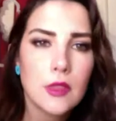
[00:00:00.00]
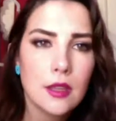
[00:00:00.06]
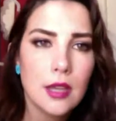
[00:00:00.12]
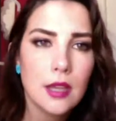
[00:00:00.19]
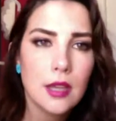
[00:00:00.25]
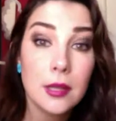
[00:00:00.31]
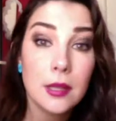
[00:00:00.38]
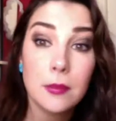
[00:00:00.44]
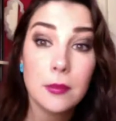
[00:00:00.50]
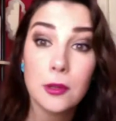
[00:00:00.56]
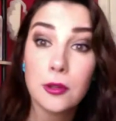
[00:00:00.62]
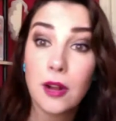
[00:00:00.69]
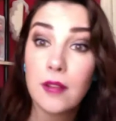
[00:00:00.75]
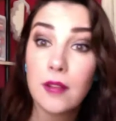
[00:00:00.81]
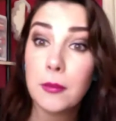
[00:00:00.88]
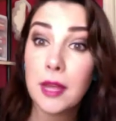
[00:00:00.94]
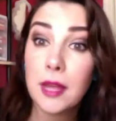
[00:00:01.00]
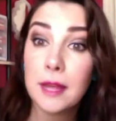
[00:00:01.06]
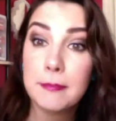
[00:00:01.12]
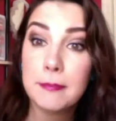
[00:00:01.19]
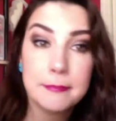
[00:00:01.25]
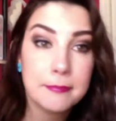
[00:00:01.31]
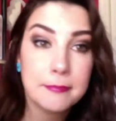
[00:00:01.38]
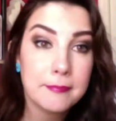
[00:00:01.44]
Got people driving by.
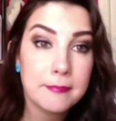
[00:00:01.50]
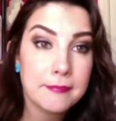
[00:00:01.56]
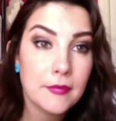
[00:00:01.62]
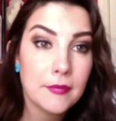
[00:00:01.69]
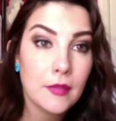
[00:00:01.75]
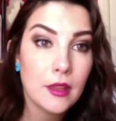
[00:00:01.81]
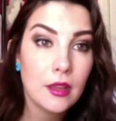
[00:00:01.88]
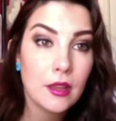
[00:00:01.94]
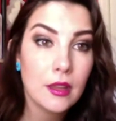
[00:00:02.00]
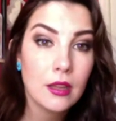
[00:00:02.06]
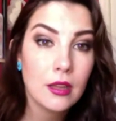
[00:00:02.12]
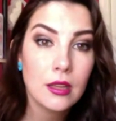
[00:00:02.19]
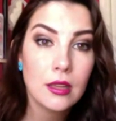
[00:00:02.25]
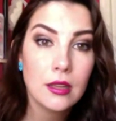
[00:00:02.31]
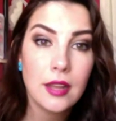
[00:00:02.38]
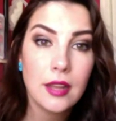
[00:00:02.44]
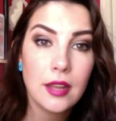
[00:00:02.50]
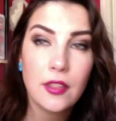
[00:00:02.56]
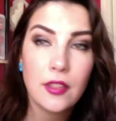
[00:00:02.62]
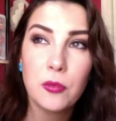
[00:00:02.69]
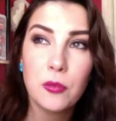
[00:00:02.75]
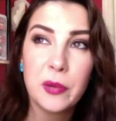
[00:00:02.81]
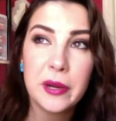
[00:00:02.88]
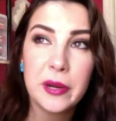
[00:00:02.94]

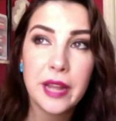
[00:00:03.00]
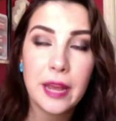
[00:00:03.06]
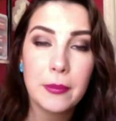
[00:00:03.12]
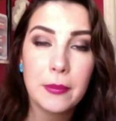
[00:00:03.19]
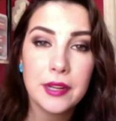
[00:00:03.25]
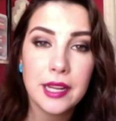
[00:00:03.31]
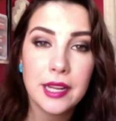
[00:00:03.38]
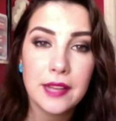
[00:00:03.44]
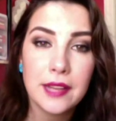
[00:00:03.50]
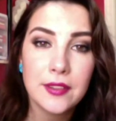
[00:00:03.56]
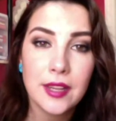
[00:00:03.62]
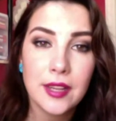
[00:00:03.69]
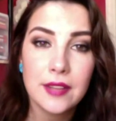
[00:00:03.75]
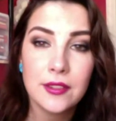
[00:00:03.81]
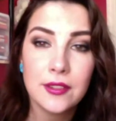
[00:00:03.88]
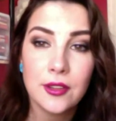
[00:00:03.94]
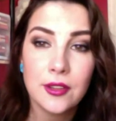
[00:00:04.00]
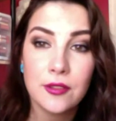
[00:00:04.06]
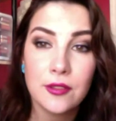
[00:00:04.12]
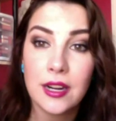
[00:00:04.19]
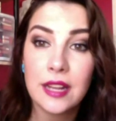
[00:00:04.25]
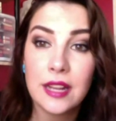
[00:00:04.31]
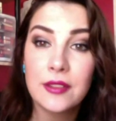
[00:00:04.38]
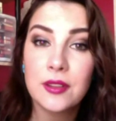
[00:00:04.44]
Nothing weird happening outside so far,
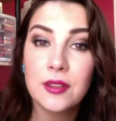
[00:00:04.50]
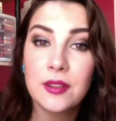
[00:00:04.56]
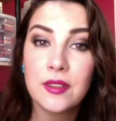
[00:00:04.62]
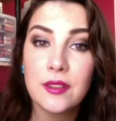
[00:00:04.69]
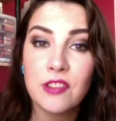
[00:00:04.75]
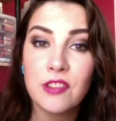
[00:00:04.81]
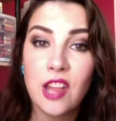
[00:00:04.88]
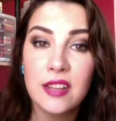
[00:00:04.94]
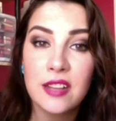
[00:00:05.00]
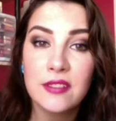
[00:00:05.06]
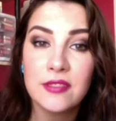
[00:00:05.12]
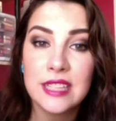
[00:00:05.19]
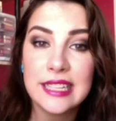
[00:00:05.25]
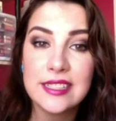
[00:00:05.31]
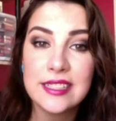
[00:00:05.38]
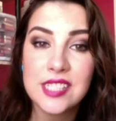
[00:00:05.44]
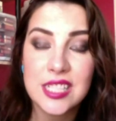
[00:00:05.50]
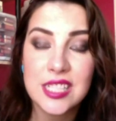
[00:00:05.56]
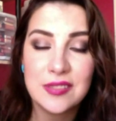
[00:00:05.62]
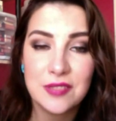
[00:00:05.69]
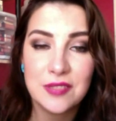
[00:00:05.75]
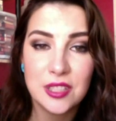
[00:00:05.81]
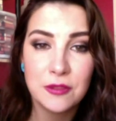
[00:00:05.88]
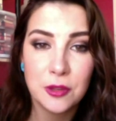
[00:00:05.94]
other than the flock of geese in
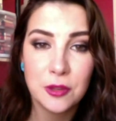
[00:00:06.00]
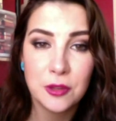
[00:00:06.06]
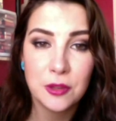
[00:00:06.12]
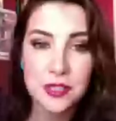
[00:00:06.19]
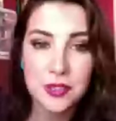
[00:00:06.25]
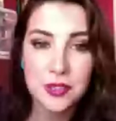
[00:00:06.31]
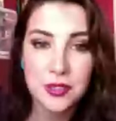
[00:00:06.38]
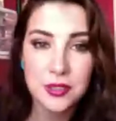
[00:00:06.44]
V formation